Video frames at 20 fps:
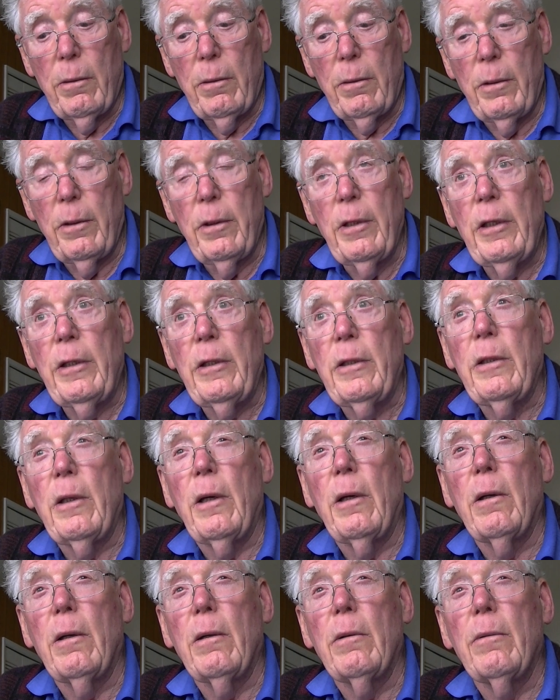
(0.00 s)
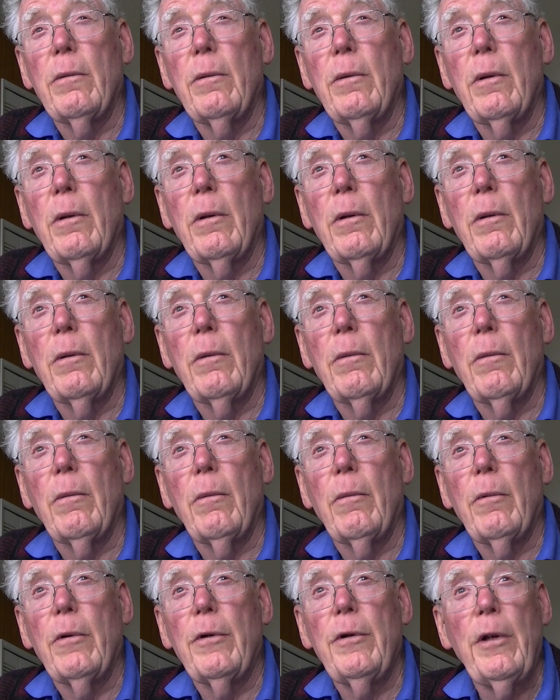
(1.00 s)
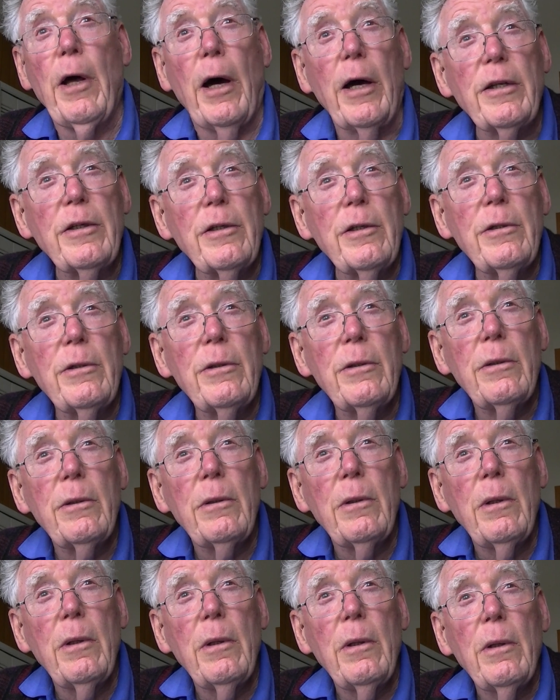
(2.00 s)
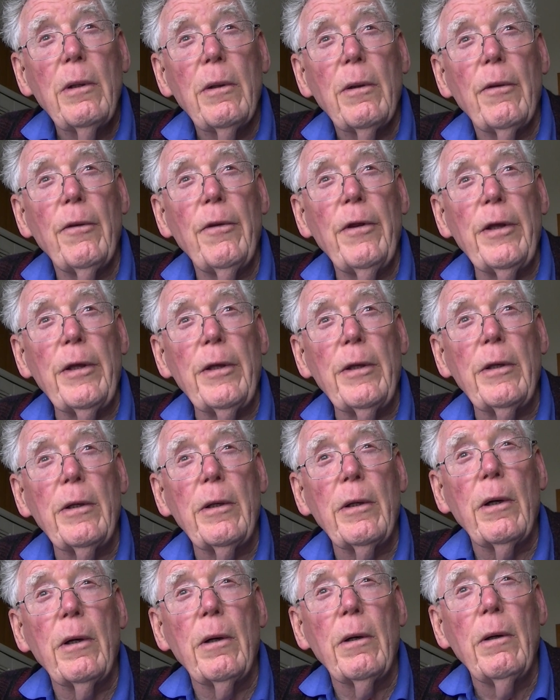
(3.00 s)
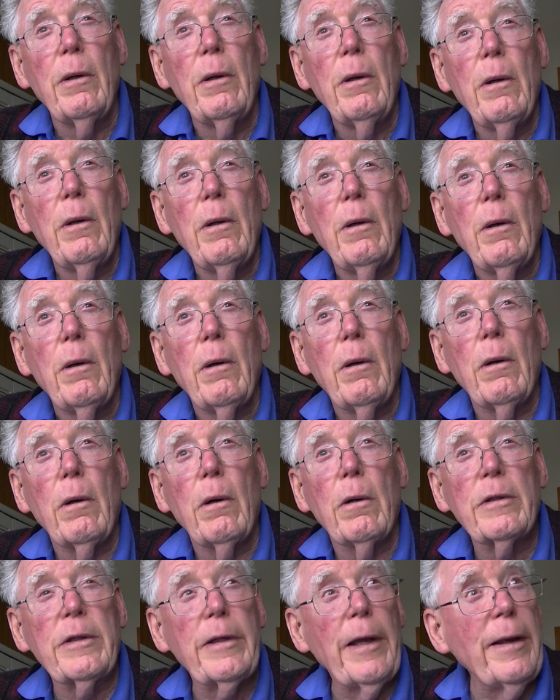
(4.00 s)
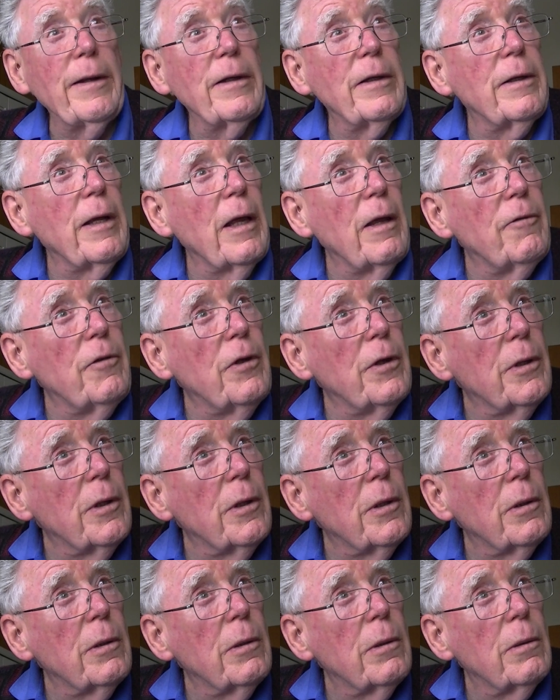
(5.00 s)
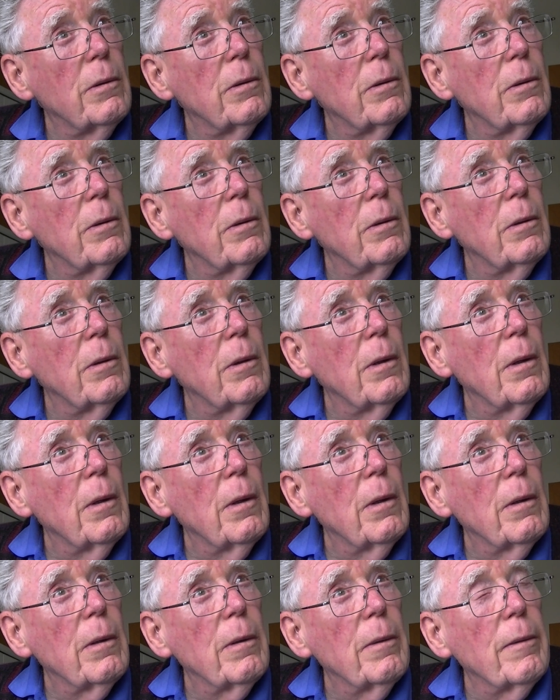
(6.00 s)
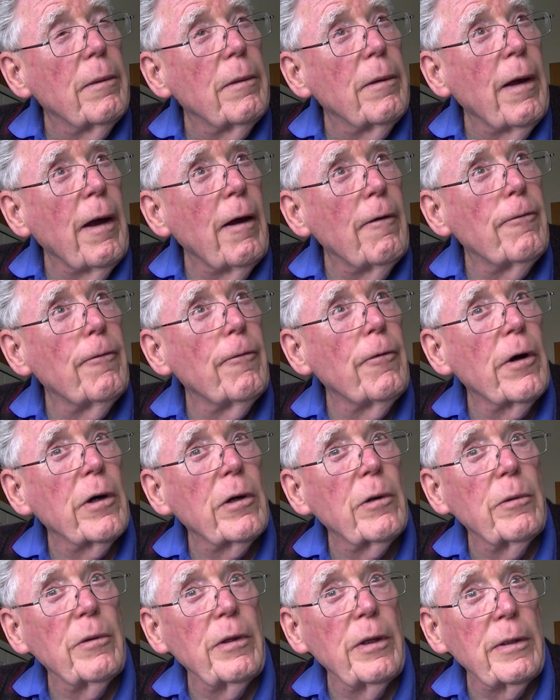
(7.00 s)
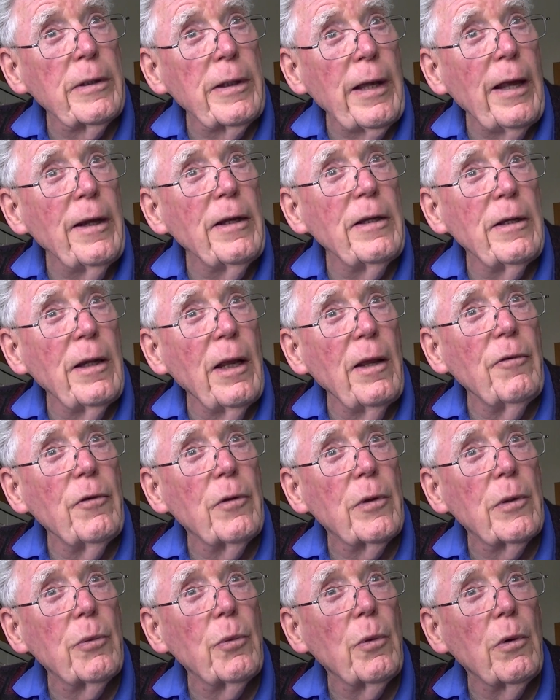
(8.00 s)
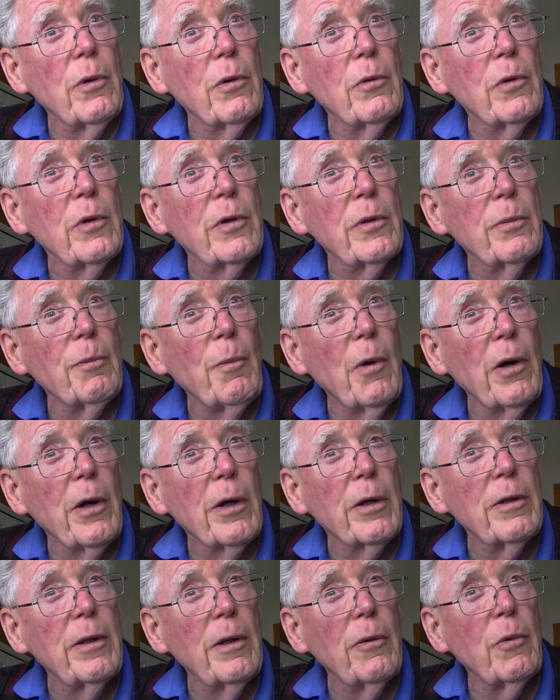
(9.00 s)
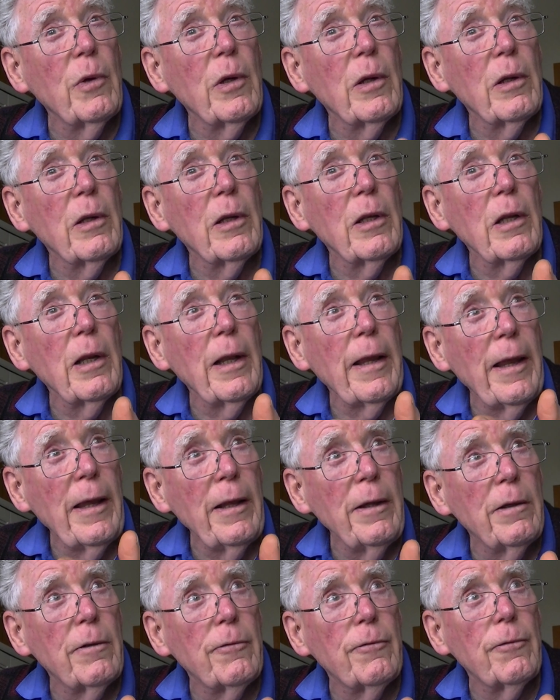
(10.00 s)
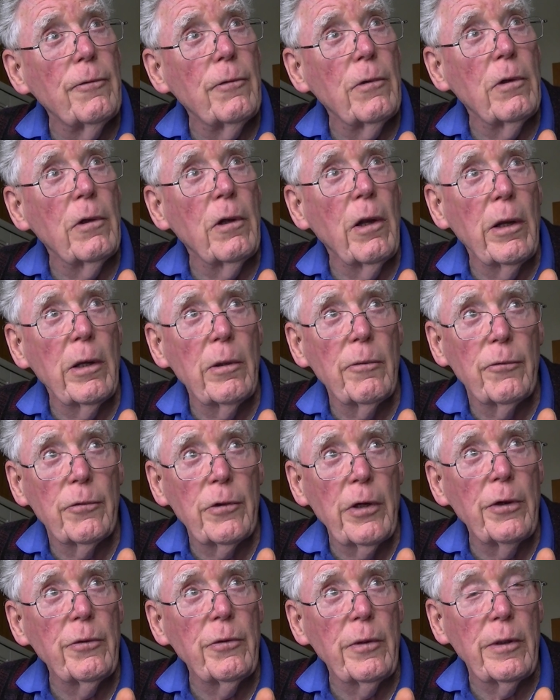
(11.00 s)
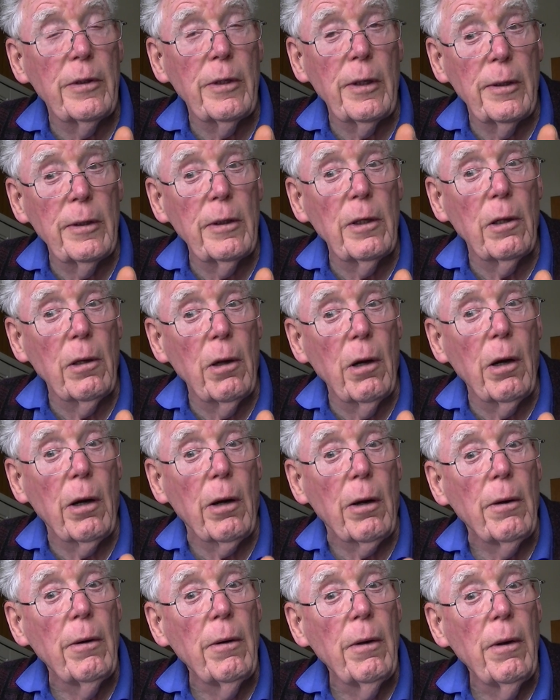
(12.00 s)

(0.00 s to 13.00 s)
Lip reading: The Dutch, the Scandinavians. Half of the Scandinavians were smart. They were a little ahead of a lot of countries. They still are.